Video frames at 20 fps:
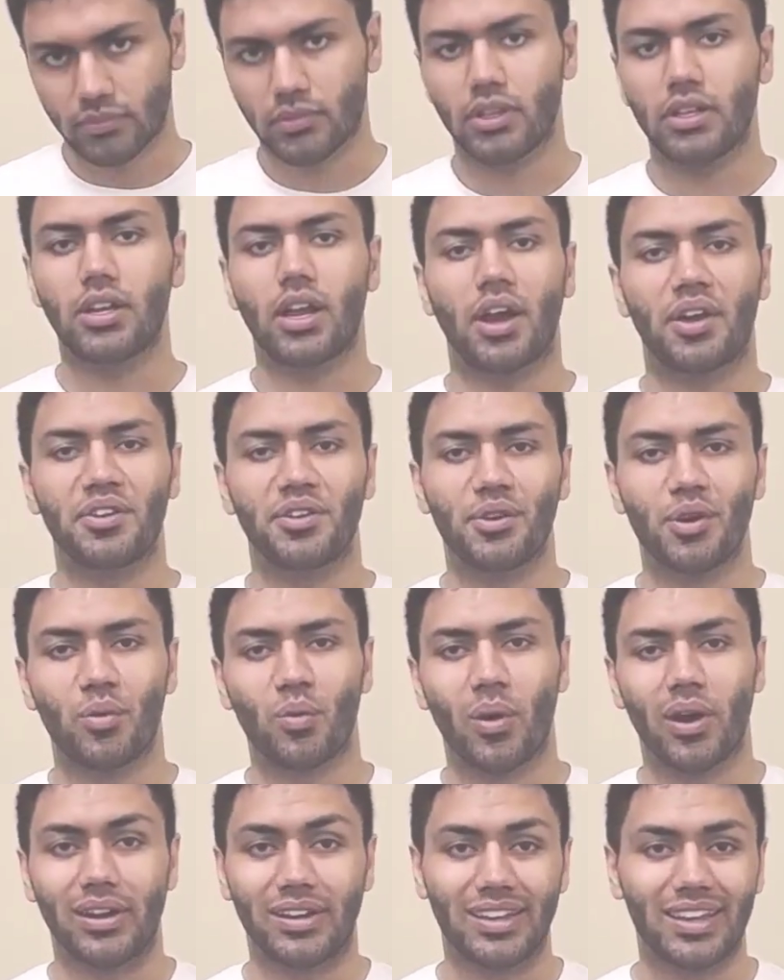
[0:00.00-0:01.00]
And now you know
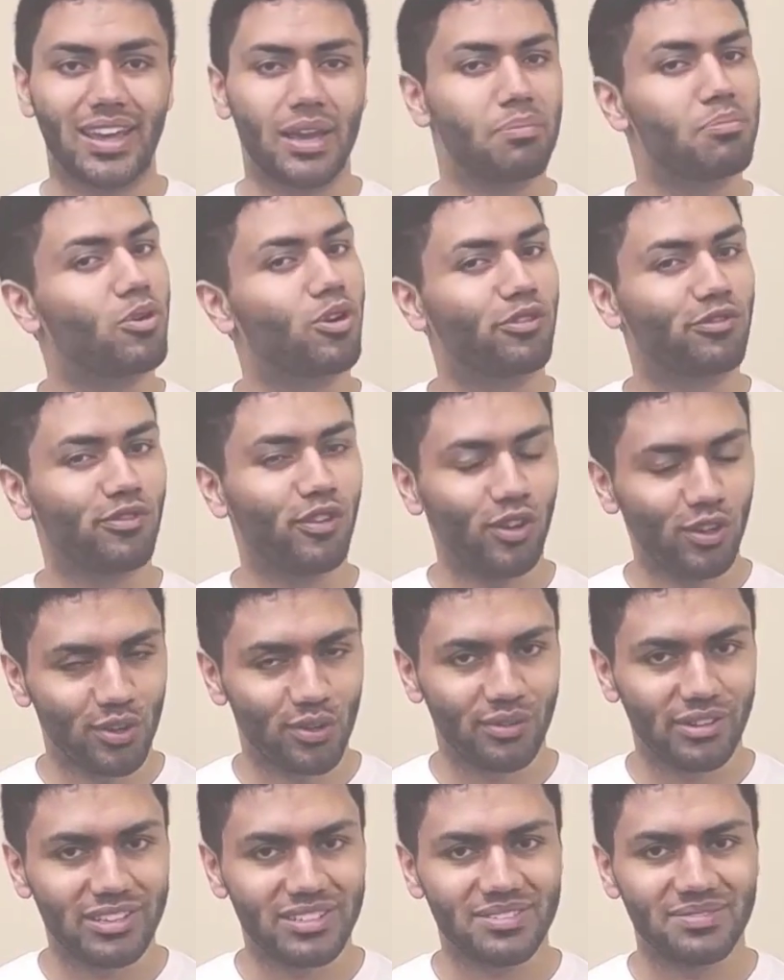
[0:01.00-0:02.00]
what a
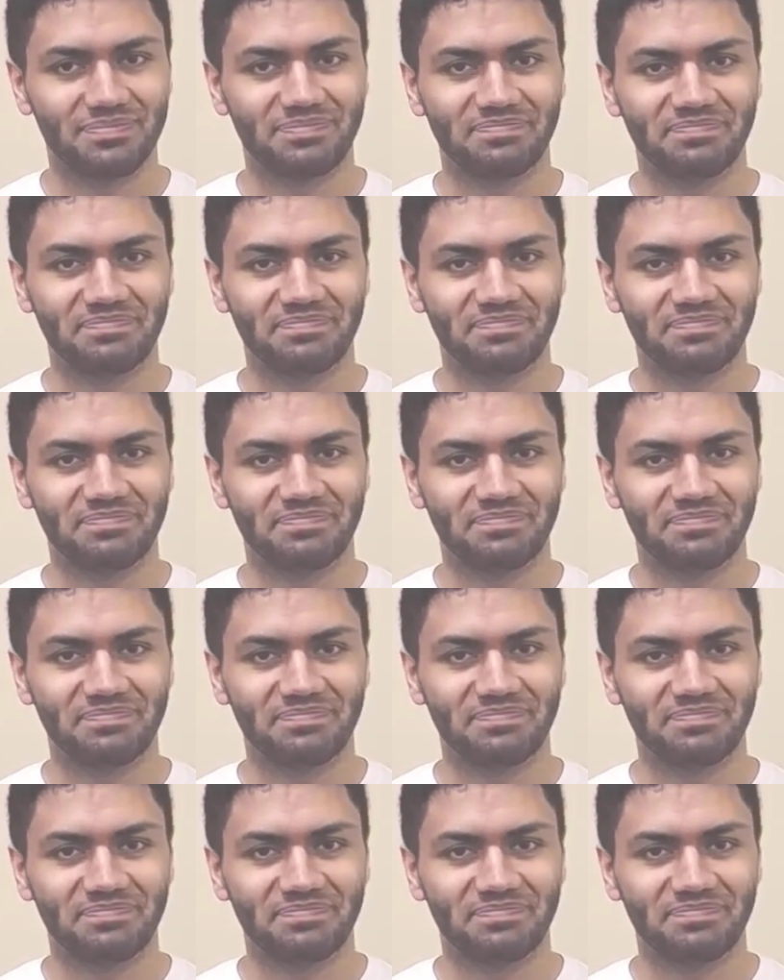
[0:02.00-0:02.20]
portfolio is.